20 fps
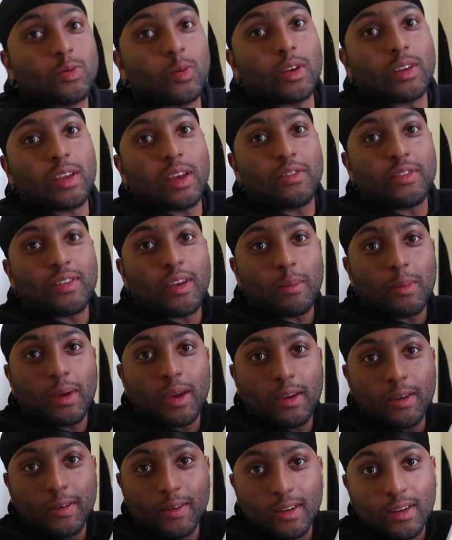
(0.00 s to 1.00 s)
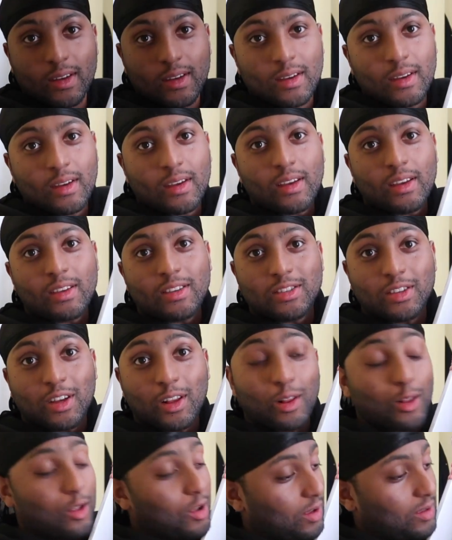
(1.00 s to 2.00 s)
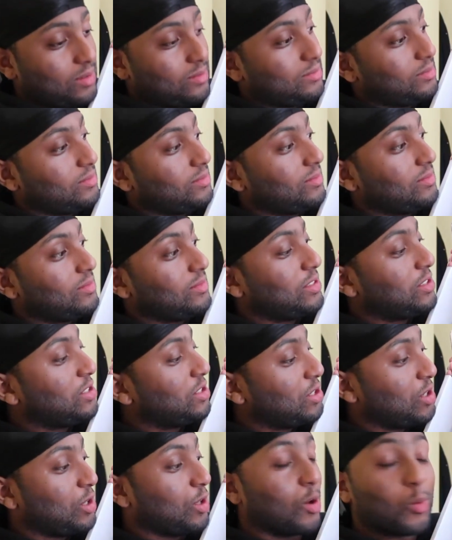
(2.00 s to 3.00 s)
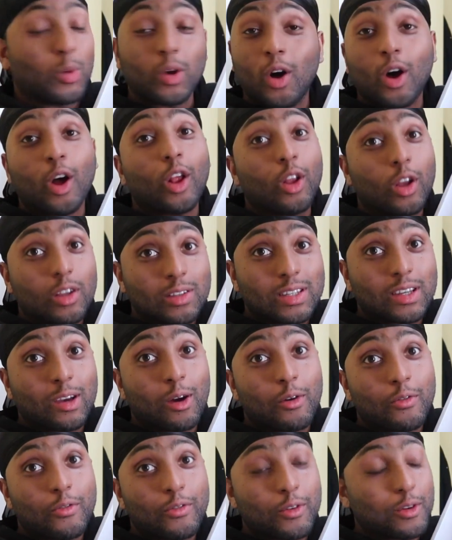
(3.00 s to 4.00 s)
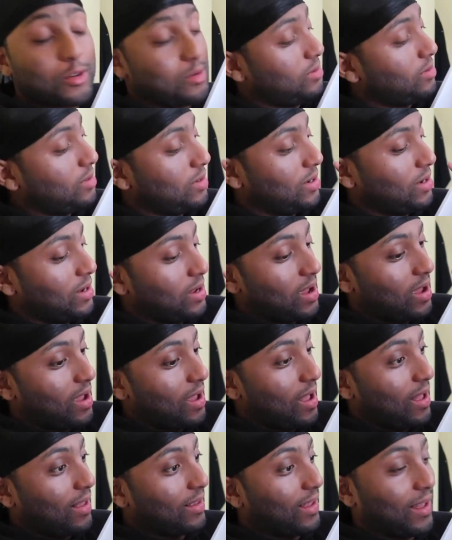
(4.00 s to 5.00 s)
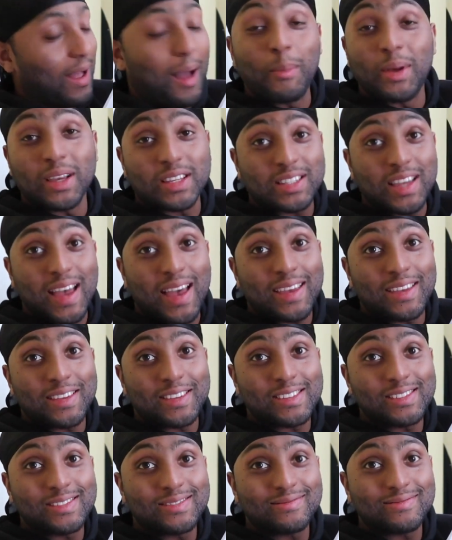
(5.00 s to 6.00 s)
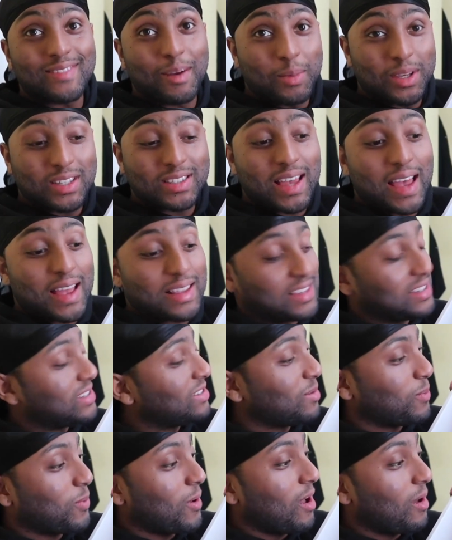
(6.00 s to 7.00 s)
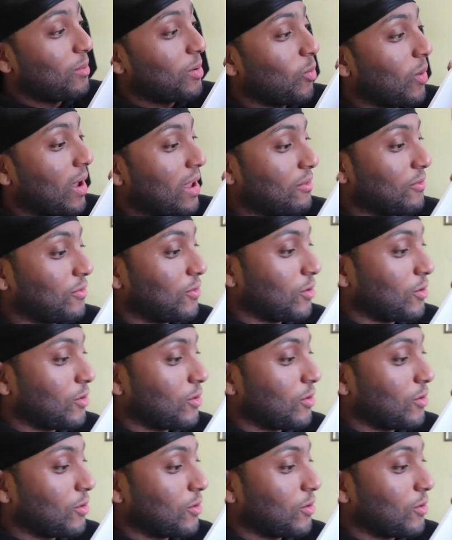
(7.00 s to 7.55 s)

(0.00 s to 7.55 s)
is what they've sent me. This is a lot. This is a lot. We've got a lot to go through. I'm excited. I'm excited. This is the part I've been waiting